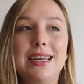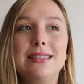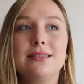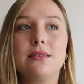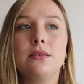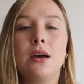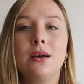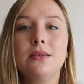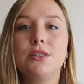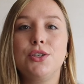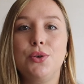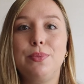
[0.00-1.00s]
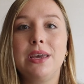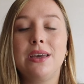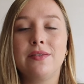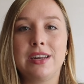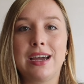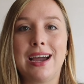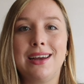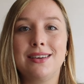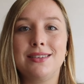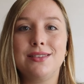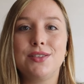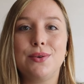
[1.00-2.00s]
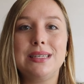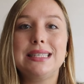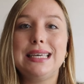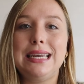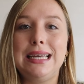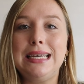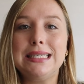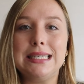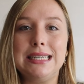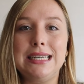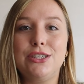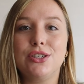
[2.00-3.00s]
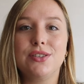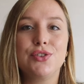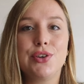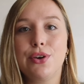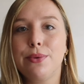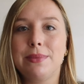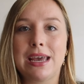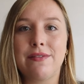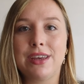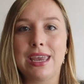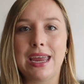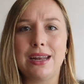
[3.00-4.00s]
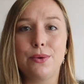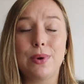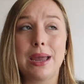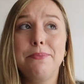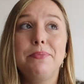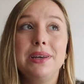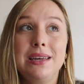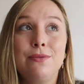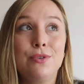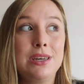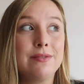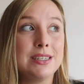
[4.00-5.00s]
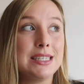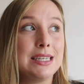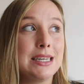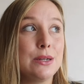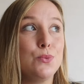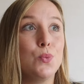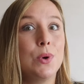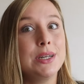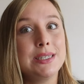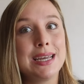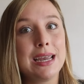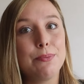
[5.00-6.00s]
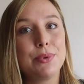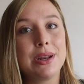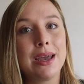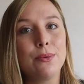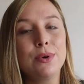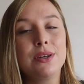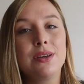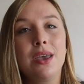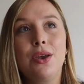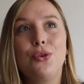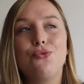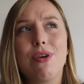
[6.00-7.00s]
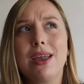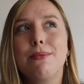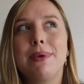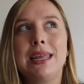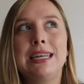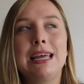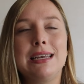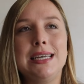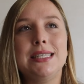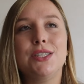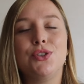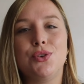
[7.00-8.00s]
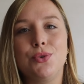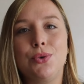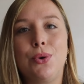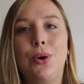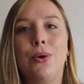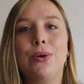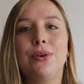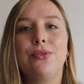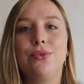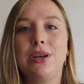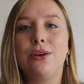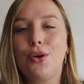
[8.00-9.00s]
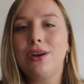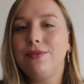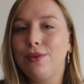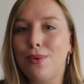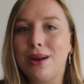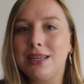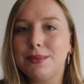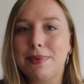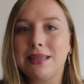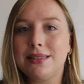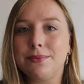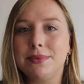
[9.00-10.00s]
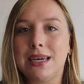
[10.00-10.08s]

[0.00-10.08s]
it's not too big of an island, so it's easily just circumnavigated. I believe we even did it in one day, but I would recommend at least 2 or 3. Or if you want to spend some